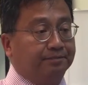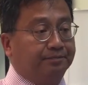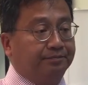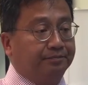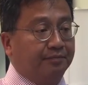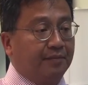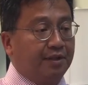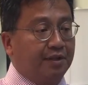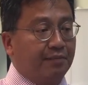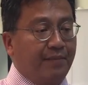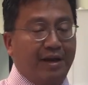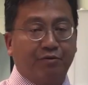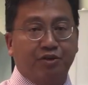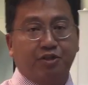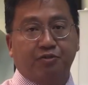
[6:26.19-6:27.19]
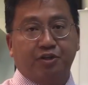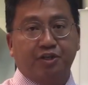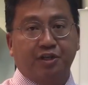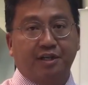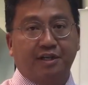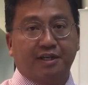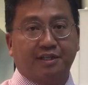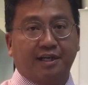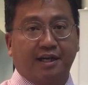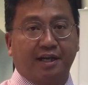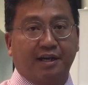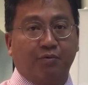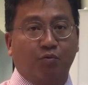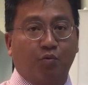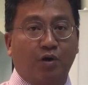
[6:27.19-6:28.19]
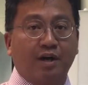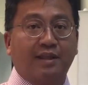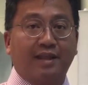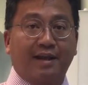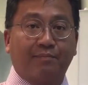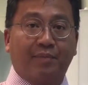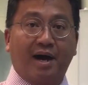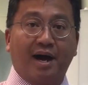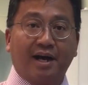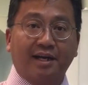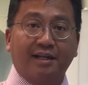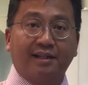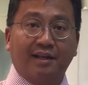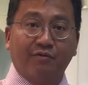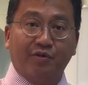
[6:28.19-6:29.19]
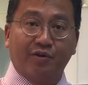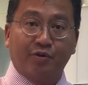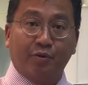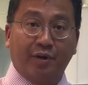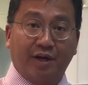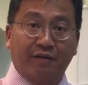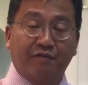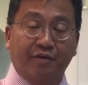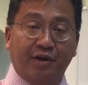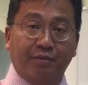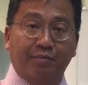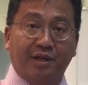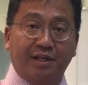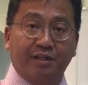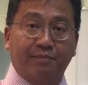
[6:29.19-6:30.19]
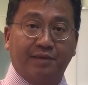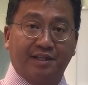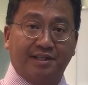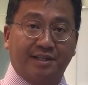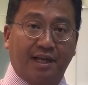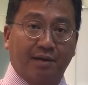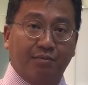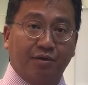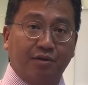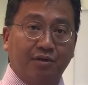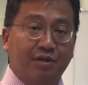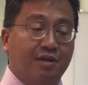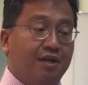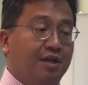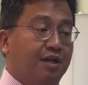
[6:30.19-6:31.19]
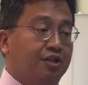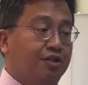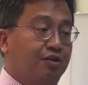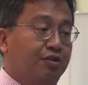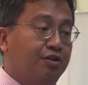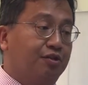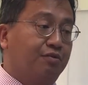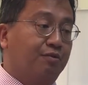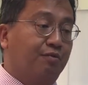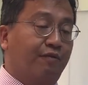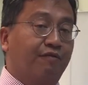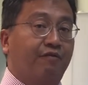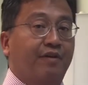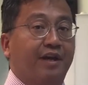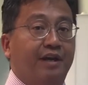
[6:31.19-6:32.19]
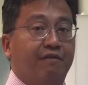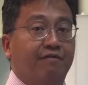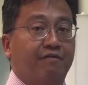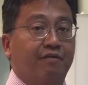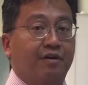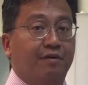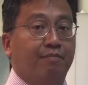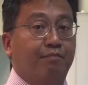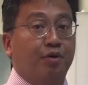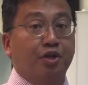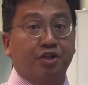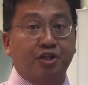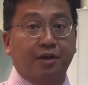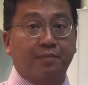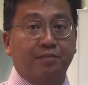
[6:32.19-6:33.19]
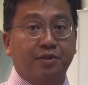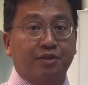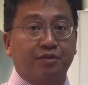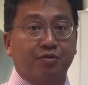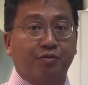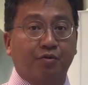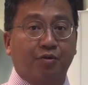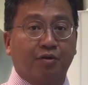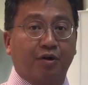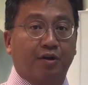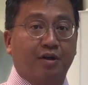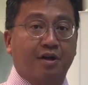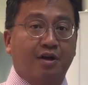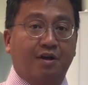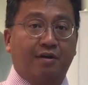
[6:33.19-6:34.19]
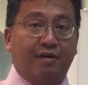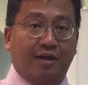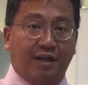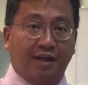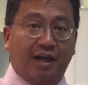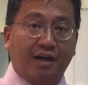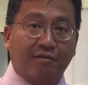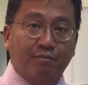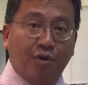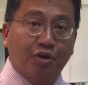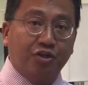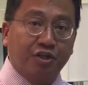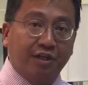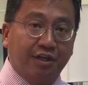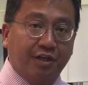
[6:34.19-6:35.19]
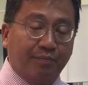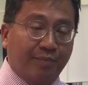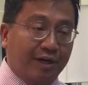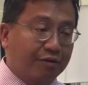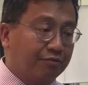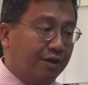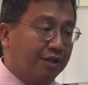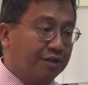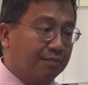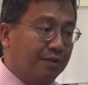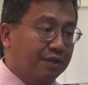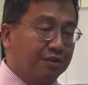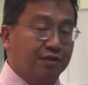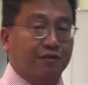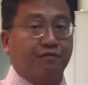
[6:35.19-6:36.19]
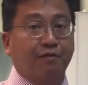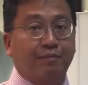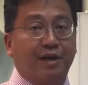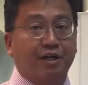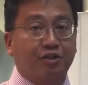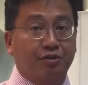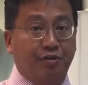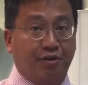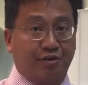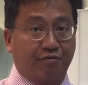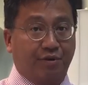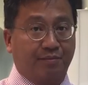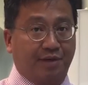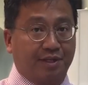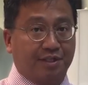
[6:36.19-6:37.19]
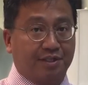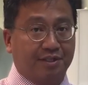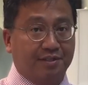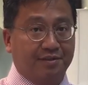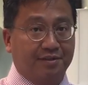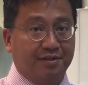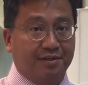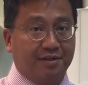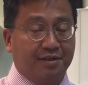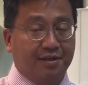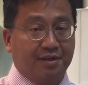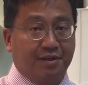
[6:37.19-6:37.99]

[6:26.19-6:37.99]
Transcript: Um, the main restriction is I want that pocket that we've created for your implant to be stable, so to refrain from push-ups or a lot of motion in the pectoralis muscles for about 2 to 3 months.